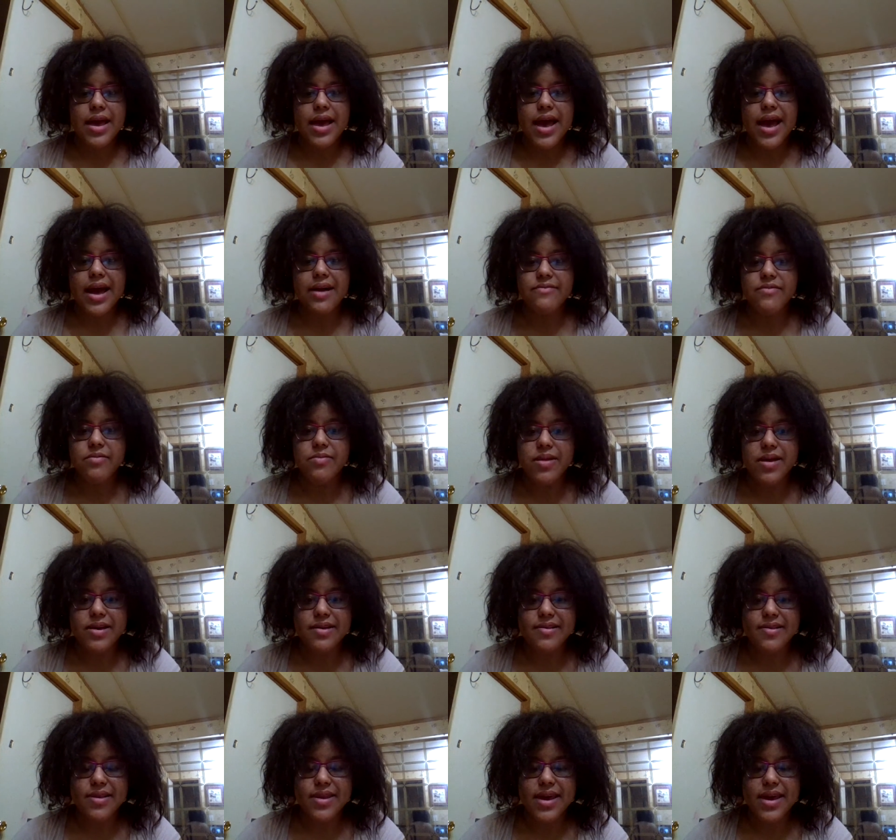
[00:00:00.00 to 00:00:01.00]
have a
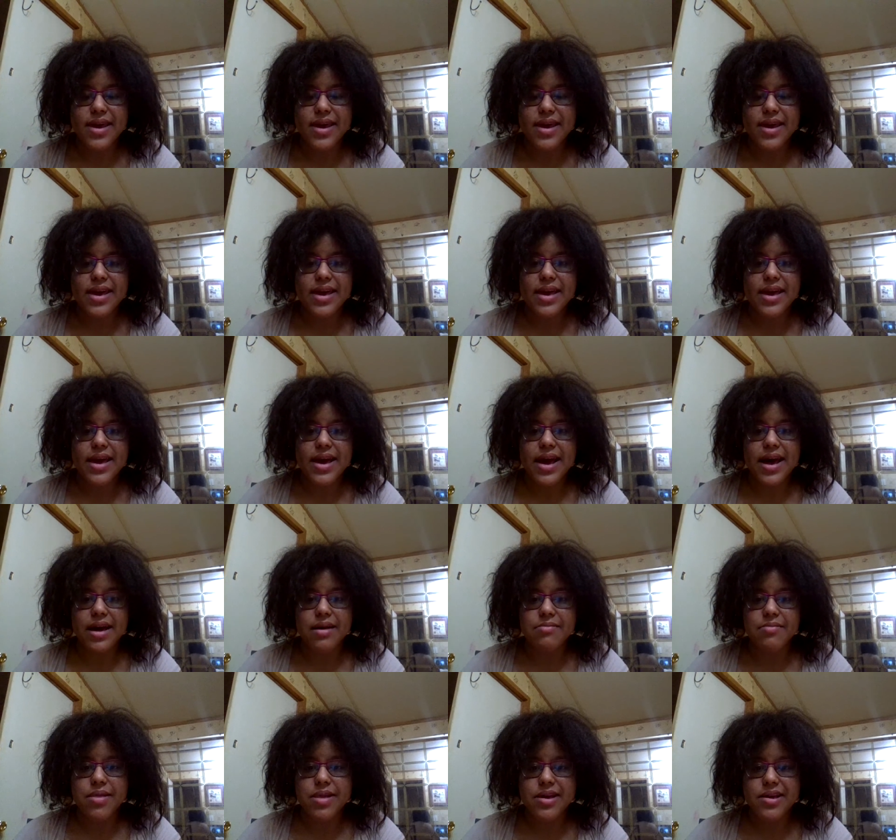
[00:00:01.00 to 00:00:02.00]
blessed day.
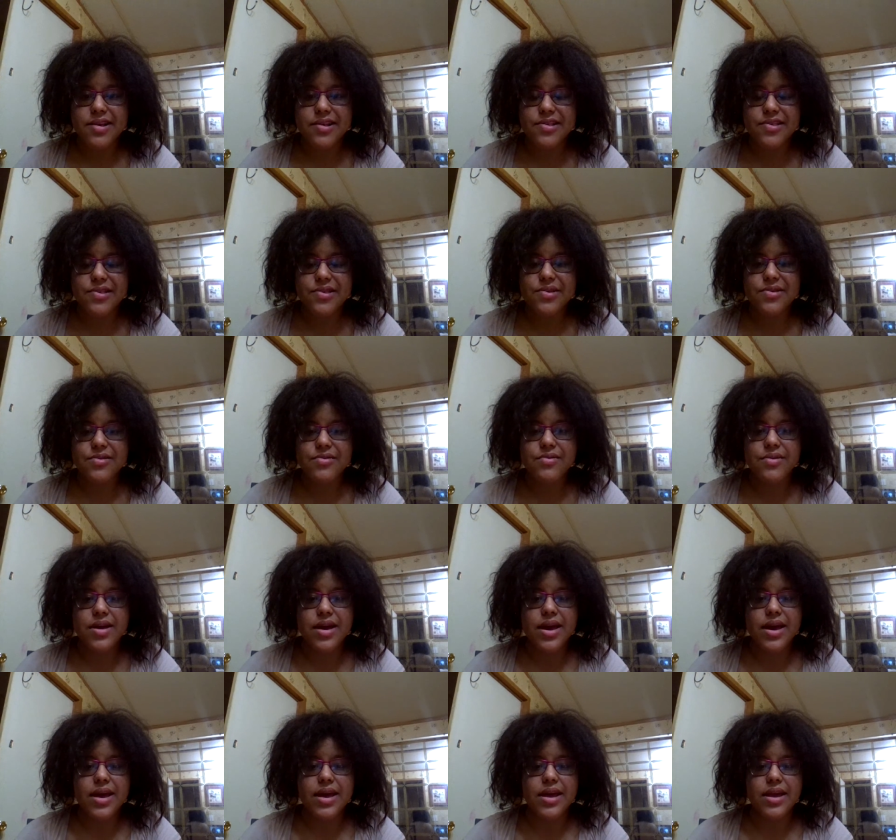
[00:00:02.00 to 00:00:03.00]
God bless you
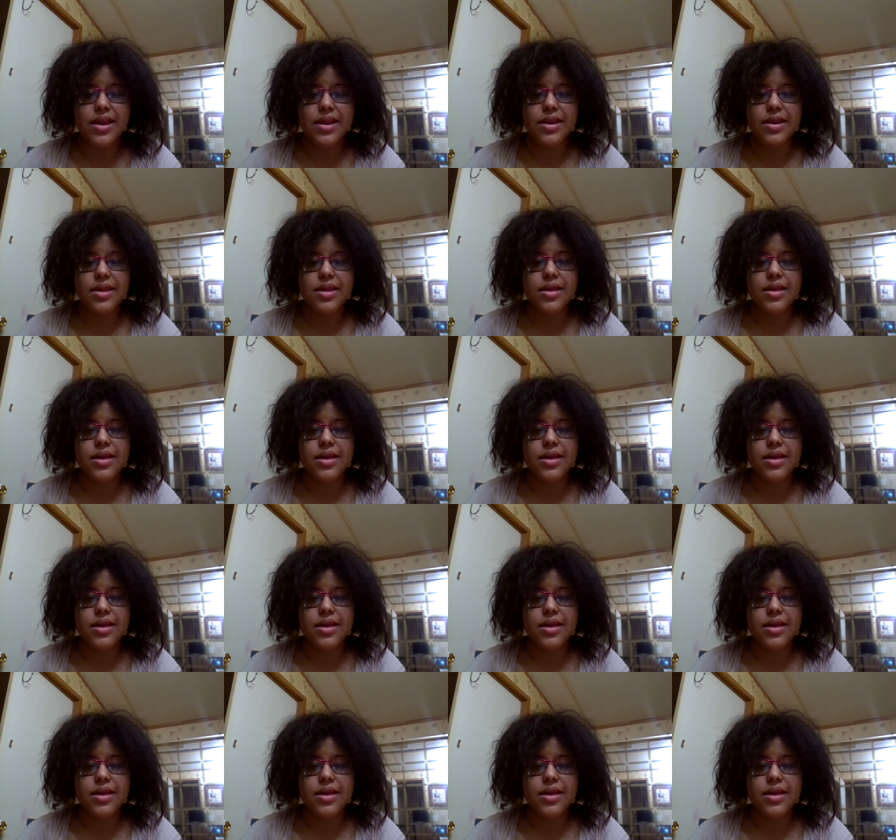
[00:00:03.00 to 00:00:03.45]
and